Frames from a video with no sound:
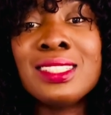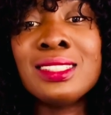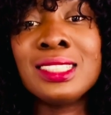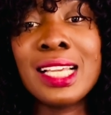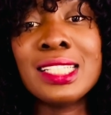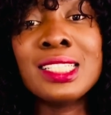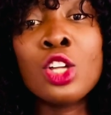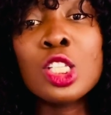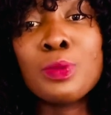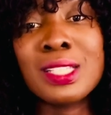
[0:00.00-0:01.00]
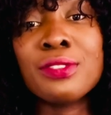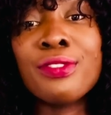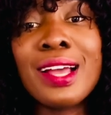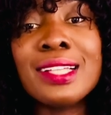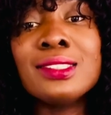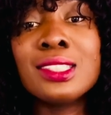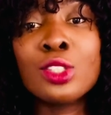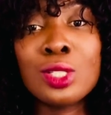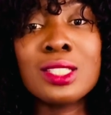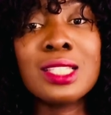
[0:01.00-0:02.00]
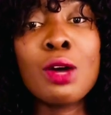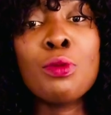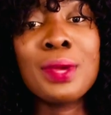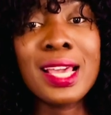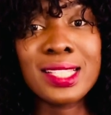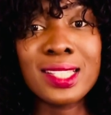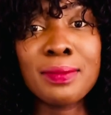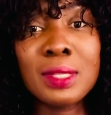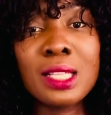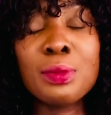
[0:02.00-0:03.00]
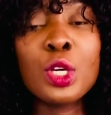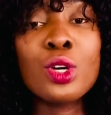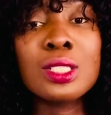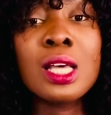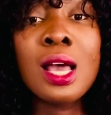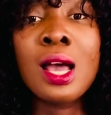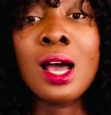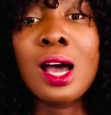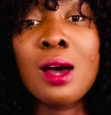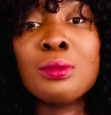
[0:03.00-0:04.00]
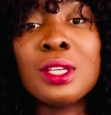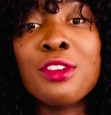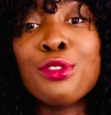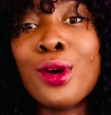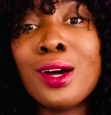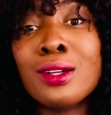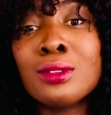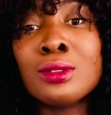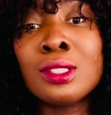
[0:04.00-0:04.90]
they did not specify the nurses that will be exempted, because if you're